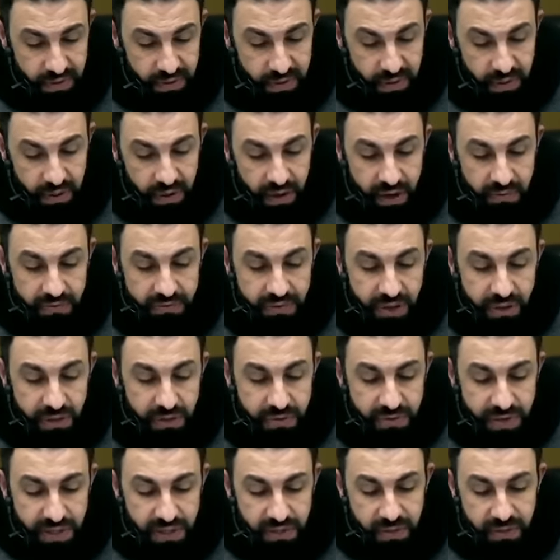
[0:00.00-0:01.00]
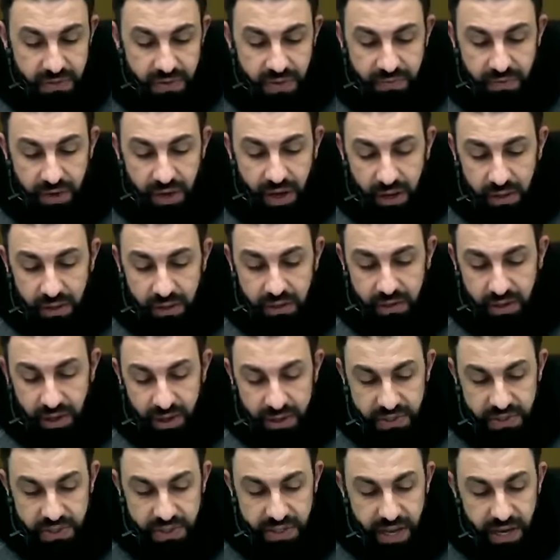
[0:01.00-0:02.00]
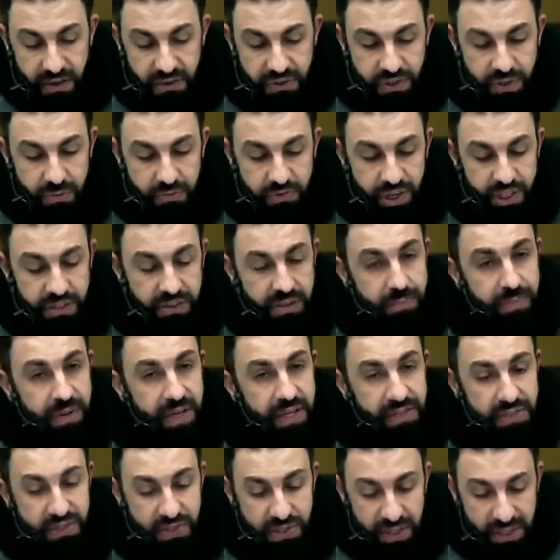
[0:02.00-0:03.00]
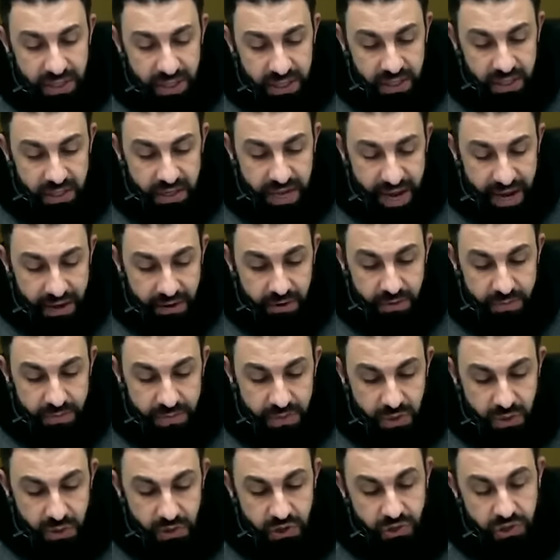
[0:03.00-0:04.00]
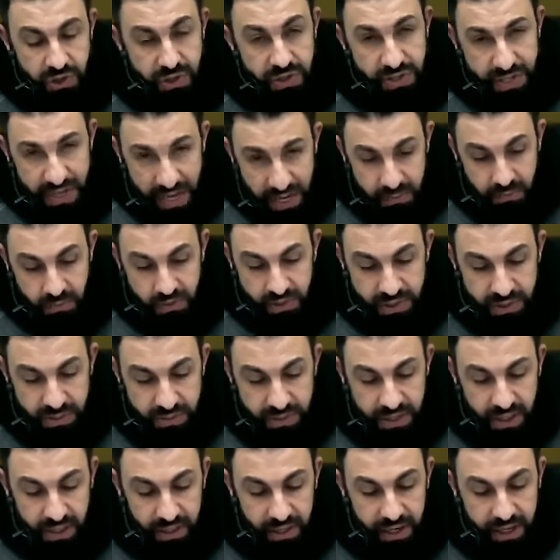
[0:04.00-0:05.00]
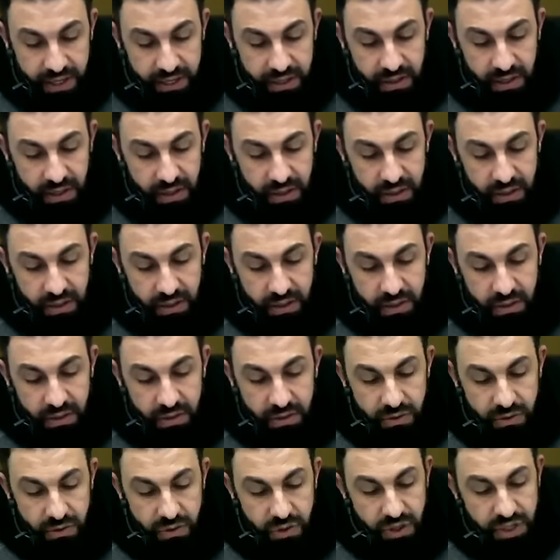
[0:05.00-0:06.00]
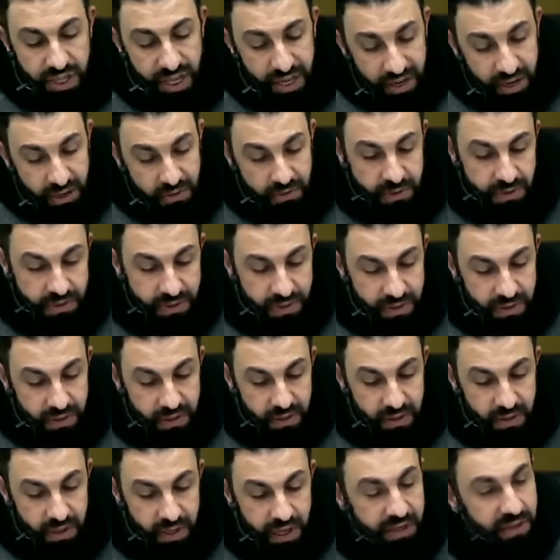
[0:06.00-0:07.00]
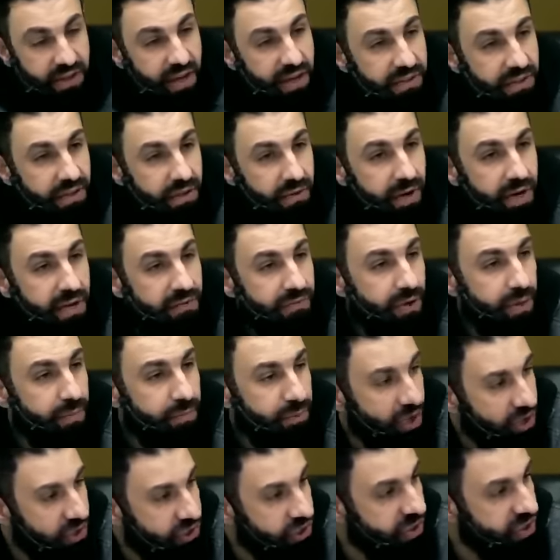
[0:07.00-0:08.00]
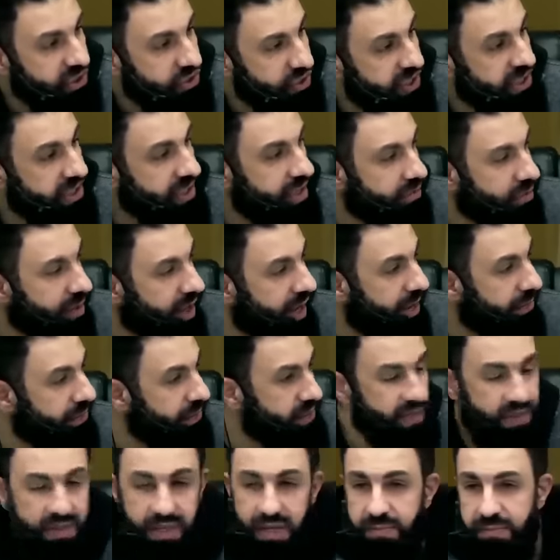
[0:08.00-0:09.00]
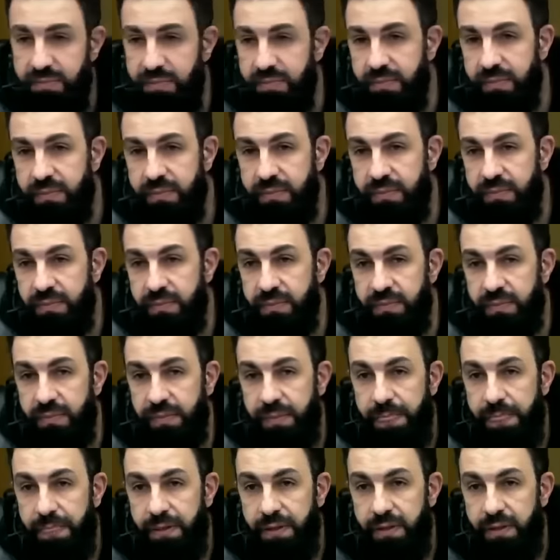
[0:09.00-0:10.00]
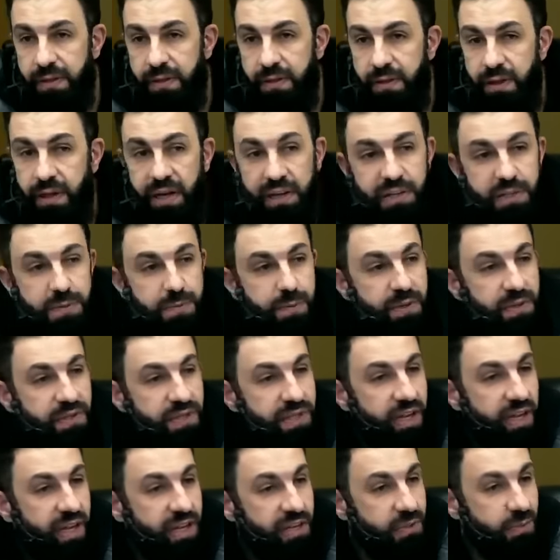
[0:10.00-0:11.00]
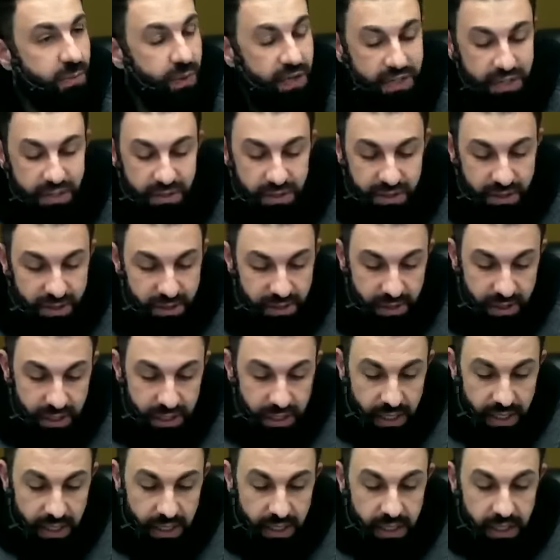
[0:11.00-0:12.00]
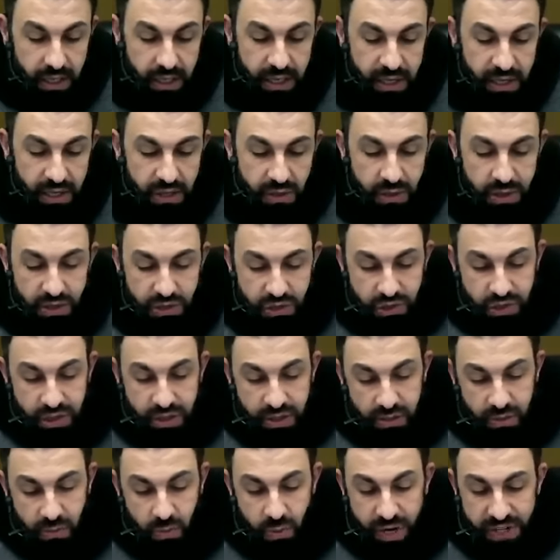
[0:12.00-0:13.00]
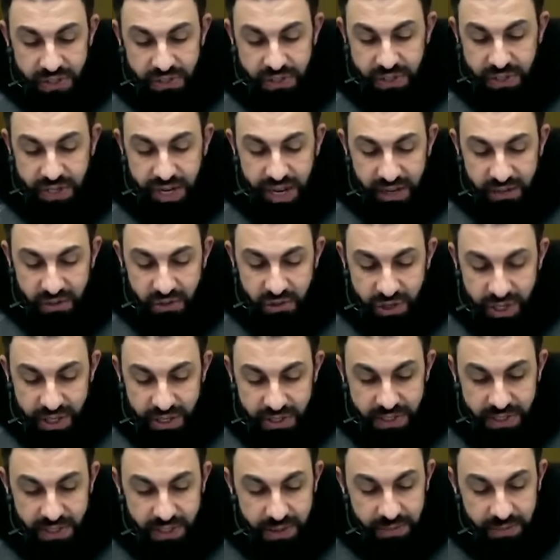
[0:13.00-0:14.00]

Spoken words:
of those victims of the Holocaust now subject the Palestinian Arabs, Christians and Muslims alike, to ghettos and other grave oppressions, just like what happened to them. And this person asked, the Christian West unjustly